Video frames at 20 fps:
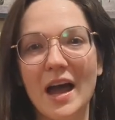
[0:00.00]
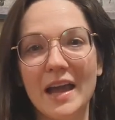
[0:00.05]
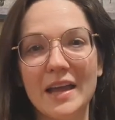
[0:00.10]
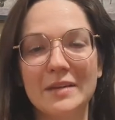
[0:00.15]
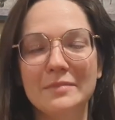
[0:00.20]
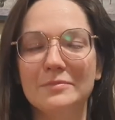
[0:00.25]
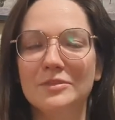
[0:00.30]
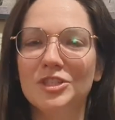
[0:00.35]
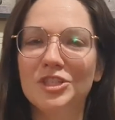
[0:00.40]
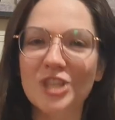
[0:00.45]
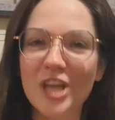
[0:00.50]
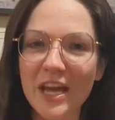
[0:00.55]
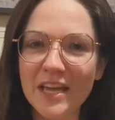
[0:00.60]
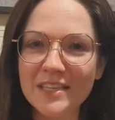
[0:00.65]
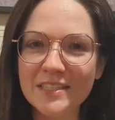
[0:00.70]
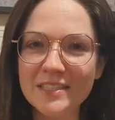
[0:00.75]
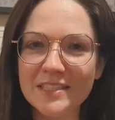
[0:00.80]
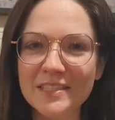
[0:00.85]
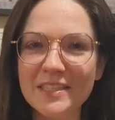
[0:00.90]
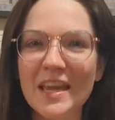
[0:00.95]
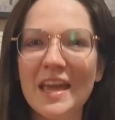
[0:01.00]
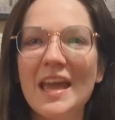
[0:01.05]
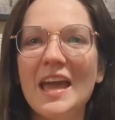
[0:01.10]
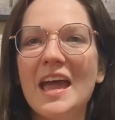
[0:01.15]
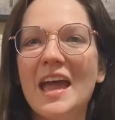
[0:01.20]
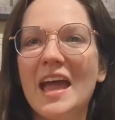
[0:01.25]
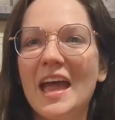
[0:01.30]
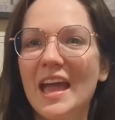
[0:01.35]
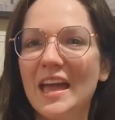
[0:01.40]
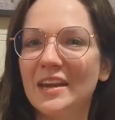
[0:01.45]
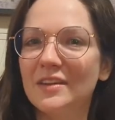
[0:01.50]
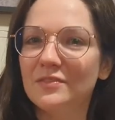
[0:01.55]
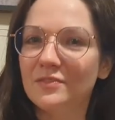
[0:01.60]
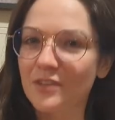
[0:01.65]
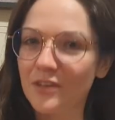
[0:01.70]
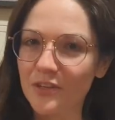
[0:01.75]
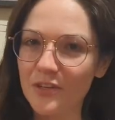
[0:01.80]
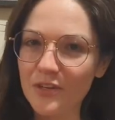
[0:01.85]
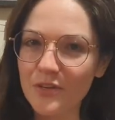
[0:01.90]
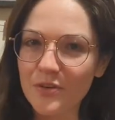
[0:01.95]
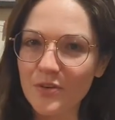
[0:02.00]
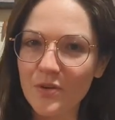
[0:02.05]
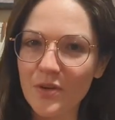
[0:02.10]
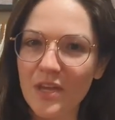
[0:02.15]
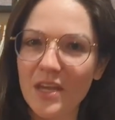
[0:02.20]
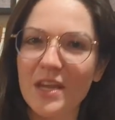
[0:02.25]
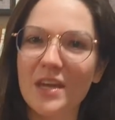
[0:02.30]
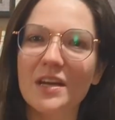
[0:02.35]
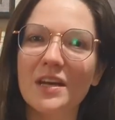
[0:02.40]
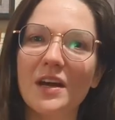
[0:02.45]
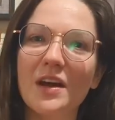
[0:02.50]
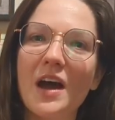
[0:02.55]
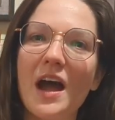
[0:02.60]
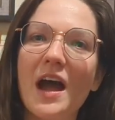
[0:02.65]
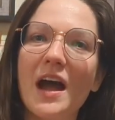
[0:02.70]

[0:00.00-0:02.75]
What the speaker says: I am Jess, and if you're new here,